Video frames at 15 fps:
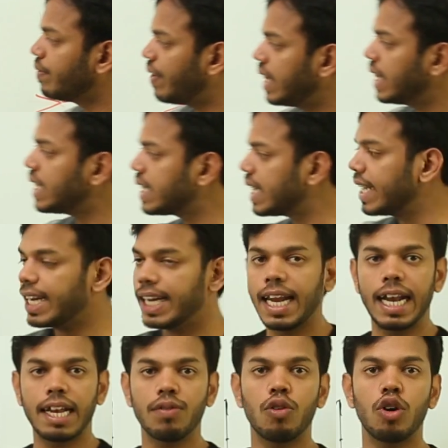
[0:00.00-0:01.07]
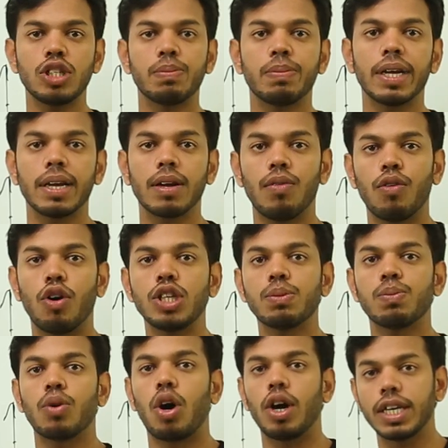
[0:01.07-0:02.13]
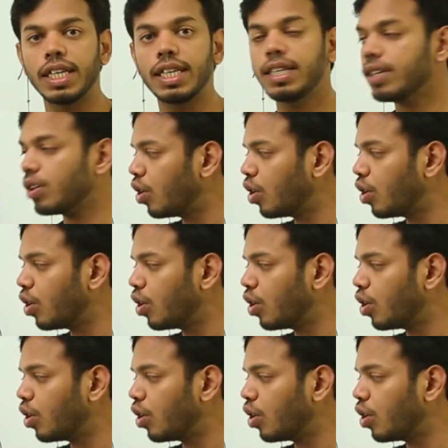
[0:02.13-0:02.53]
when the silicon atom was bring was brought in